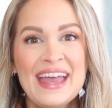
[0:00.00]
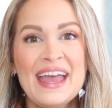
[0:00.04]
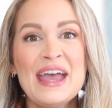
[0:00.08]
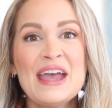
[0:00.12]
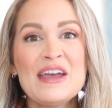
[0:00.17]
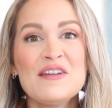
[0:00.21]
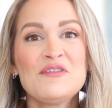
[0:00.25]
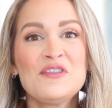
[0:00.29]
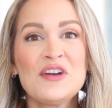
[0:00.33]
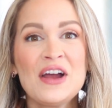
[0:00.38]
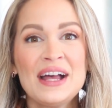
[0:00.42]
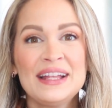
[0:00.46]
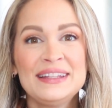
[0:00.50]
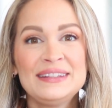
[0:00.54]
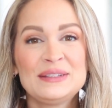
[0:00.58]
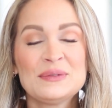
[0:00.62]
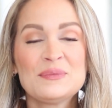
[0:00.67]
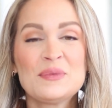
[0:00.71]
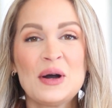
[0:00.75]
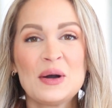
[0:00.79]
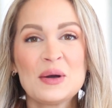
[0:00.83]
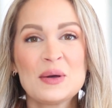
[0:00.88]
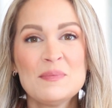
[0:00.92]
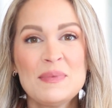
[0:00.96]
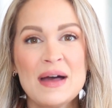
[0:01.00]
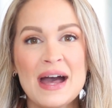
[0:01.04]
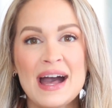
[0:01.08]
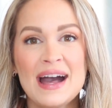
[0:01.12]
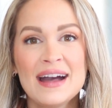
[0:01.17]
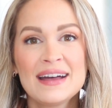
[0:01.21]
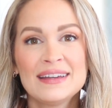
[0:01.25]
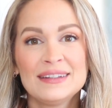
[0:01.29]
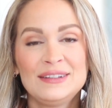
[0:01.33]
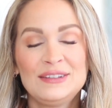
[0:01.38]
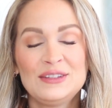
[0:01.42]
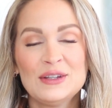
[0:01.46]
Hey friends, and welcome
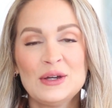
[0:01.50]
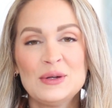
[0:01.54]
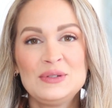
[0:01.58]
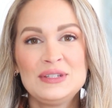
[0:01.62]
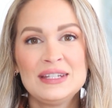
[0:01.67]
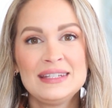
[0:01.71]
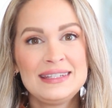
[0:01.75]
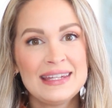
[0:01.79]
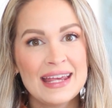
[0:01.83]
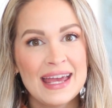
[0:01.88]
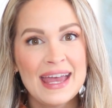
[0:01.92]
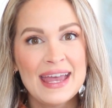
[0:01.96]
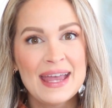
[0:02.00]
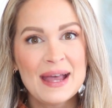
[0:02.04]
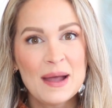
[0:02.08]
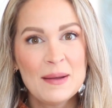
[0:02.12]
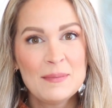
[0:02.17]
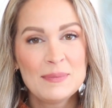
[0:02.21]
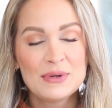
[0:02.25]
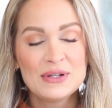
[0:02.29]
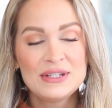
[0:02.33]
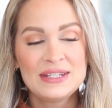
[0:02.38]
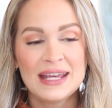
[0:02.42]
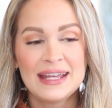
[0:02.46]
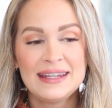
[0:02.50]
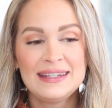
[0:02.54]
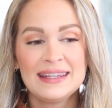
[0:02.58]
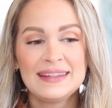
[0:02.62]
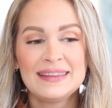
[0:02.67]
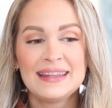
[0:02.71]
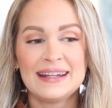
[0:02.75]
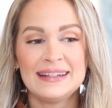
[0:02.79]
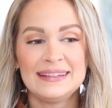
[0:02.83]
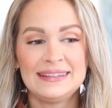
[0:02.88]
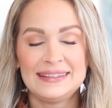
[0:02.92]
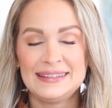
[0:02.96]
back. So today I'm
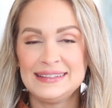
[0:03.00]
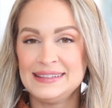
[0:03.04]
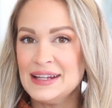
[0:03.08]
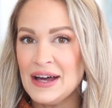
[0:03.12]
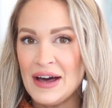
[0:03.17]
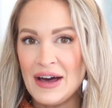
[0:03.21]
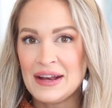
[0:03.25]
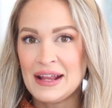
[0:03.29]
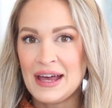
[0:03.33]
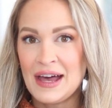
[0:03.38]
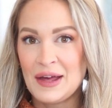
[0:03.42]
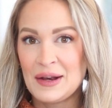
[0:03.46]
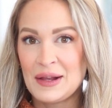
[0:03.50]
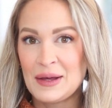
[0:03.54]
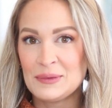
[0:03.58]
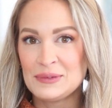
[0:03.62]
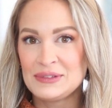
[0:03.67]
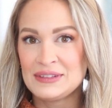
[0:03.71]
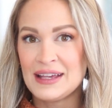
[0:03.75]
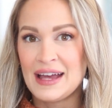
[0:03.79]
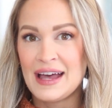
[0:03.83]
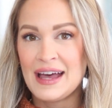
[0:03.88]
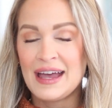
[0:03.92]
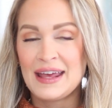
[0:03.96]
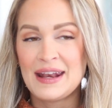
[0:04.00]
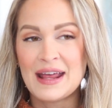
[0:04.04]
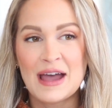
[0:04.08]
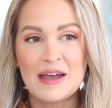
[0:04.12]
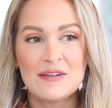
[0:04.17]
pretending that it's not hot outside.